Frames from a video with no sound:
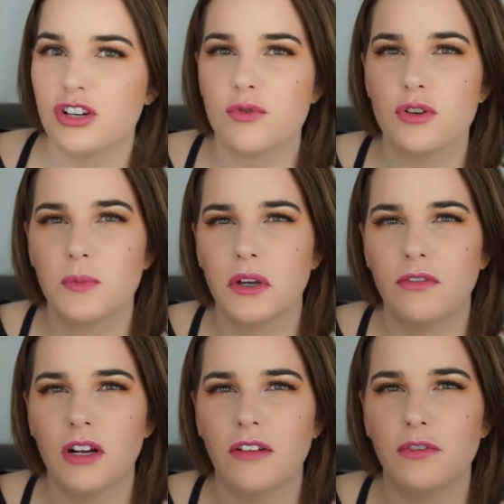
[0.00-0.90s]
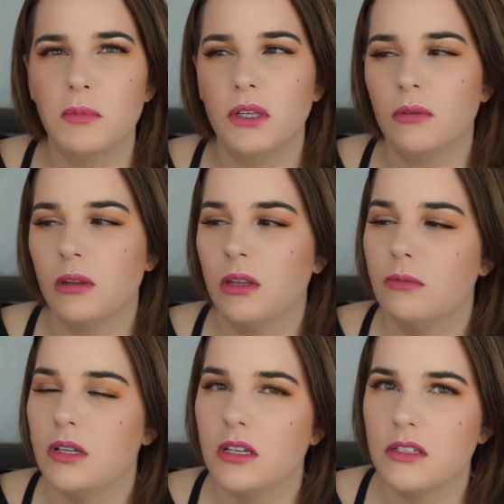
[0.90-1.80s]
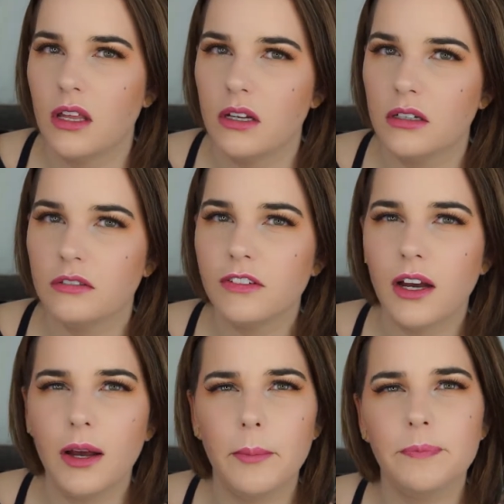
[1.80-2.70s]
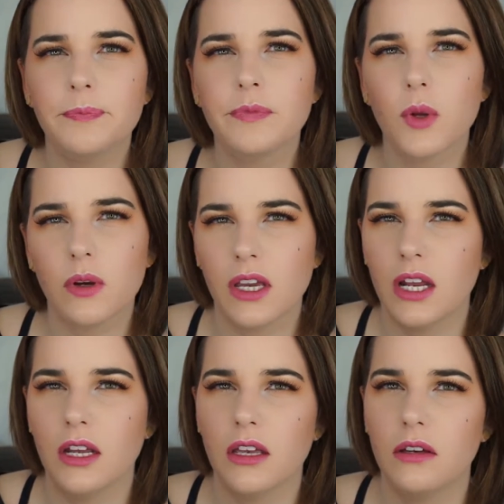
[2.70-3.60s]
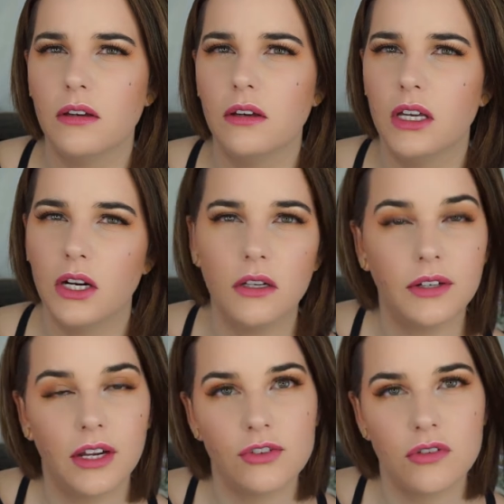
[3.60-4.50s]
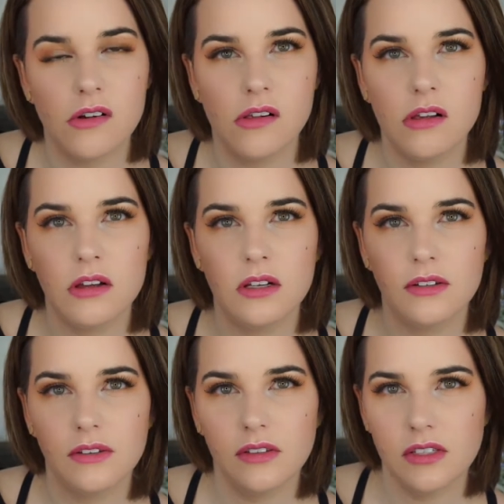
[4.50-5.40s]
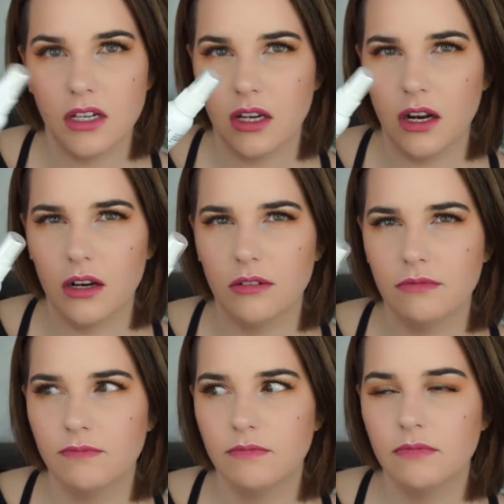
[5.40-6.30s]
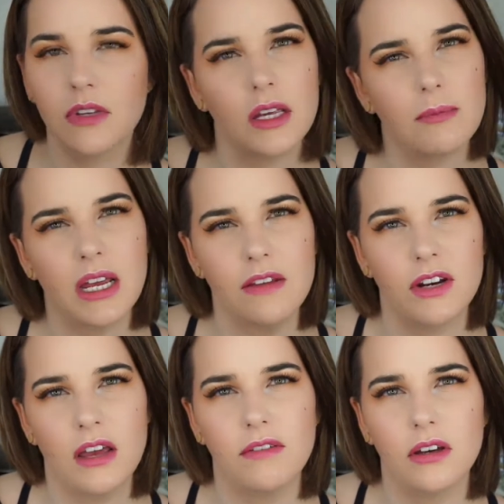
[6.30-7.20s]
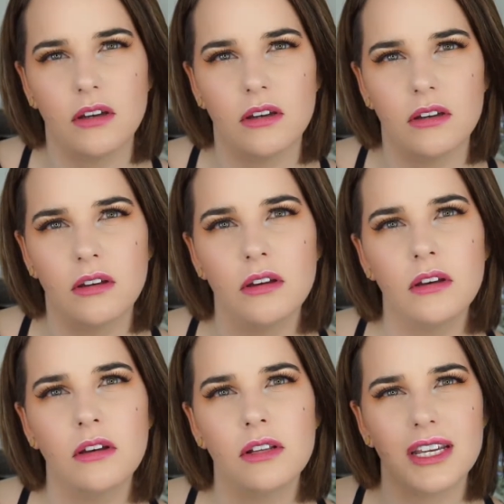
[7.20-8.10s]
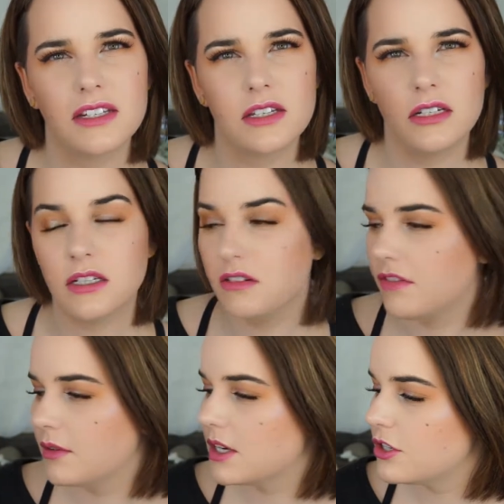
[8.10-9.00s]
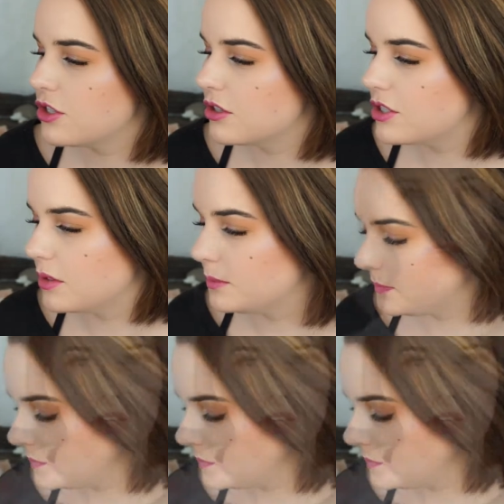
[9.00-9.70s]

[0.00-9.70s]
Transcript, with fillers: Josh book. if you're not familiar with him, does a lot of um, organic and all natural skincare. He might even have a like skin tint foundation or two.